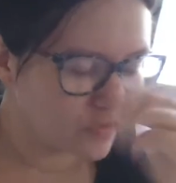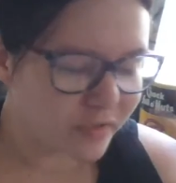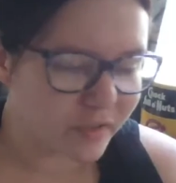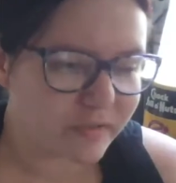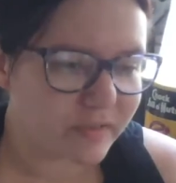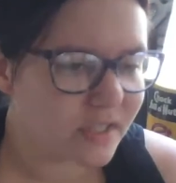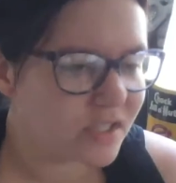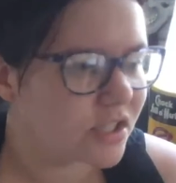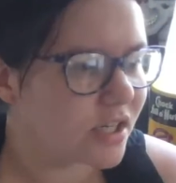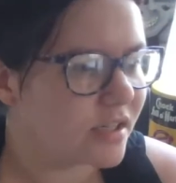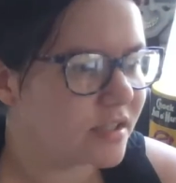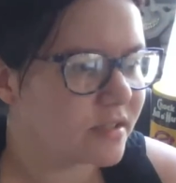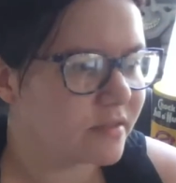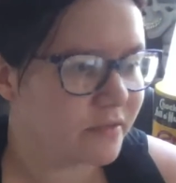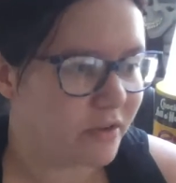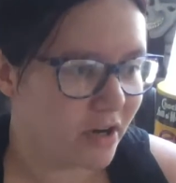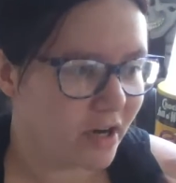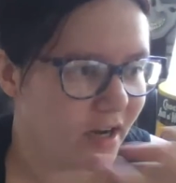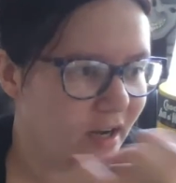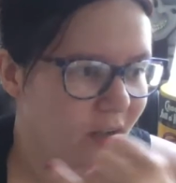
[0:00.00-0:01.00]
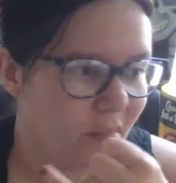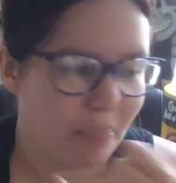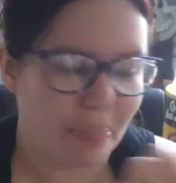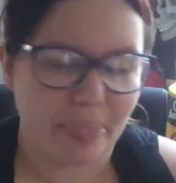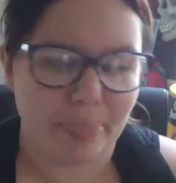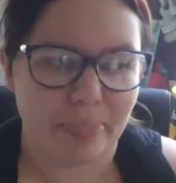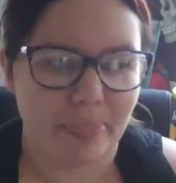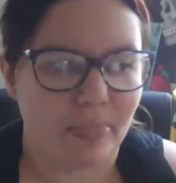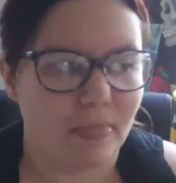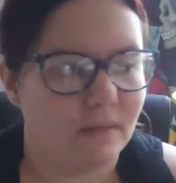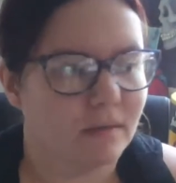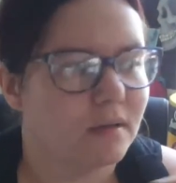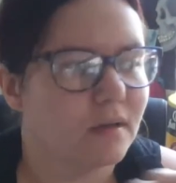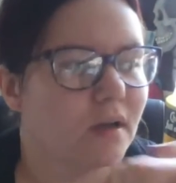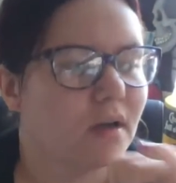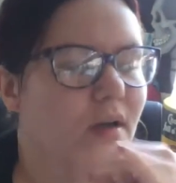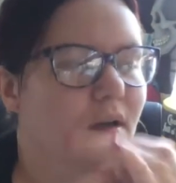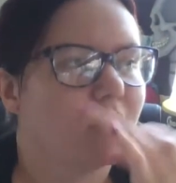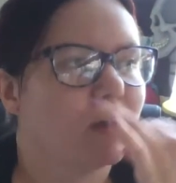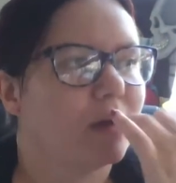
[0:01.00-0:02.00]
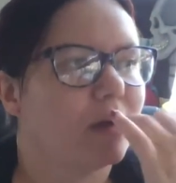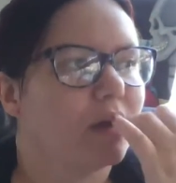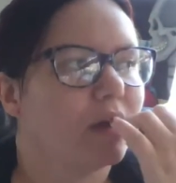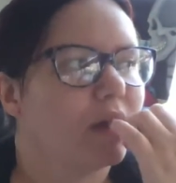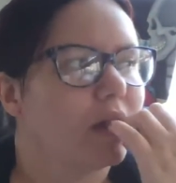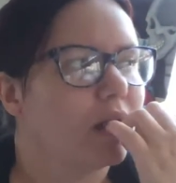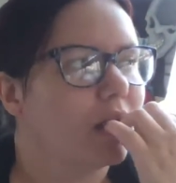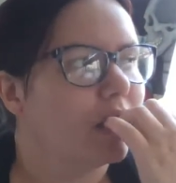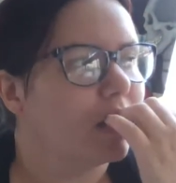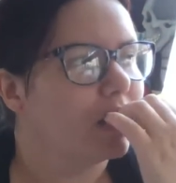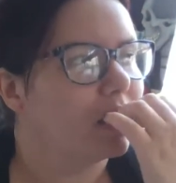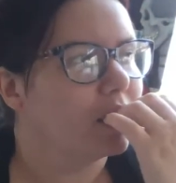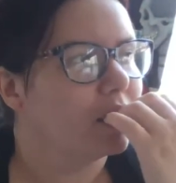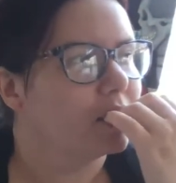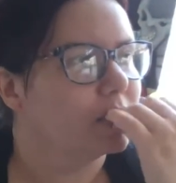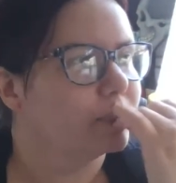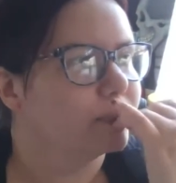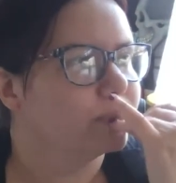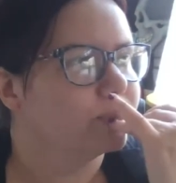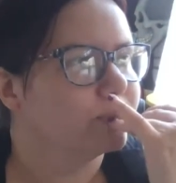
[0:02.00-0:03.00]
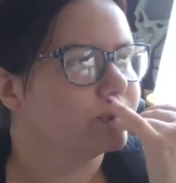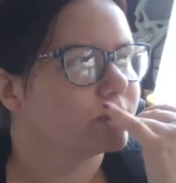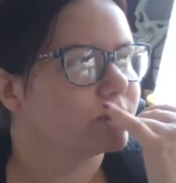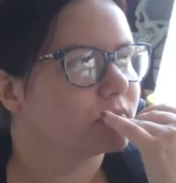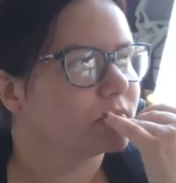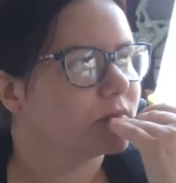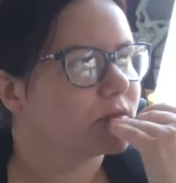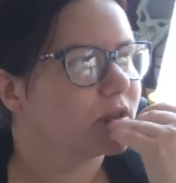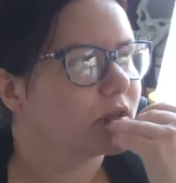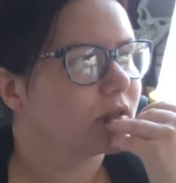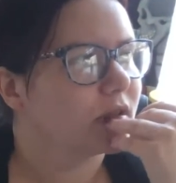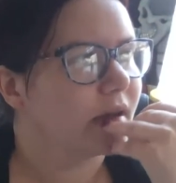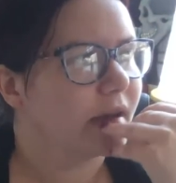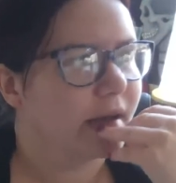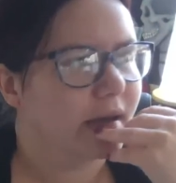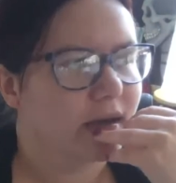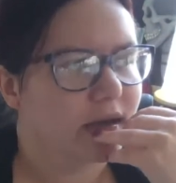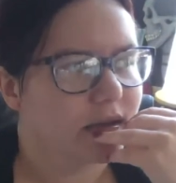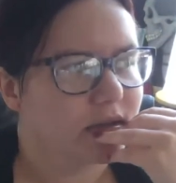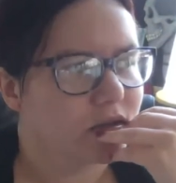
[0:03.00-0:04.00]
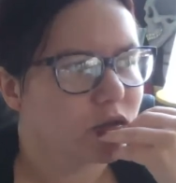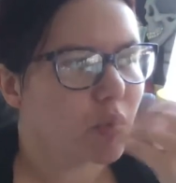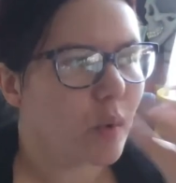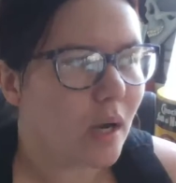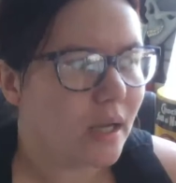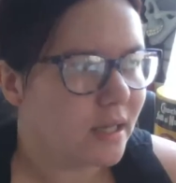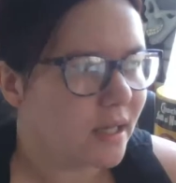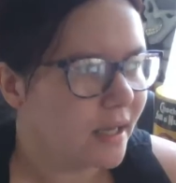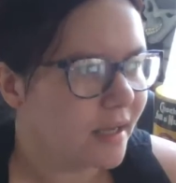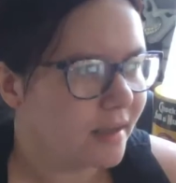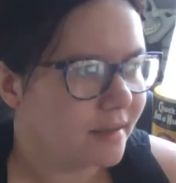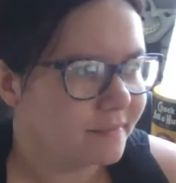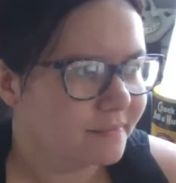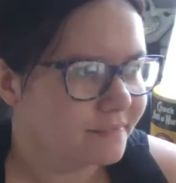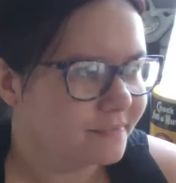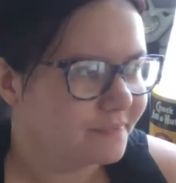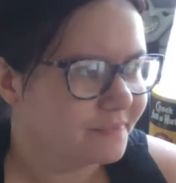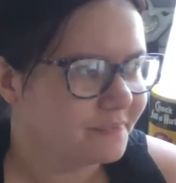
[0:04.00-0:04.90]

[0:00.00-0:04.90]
50 Shades of Grey, and Twilight.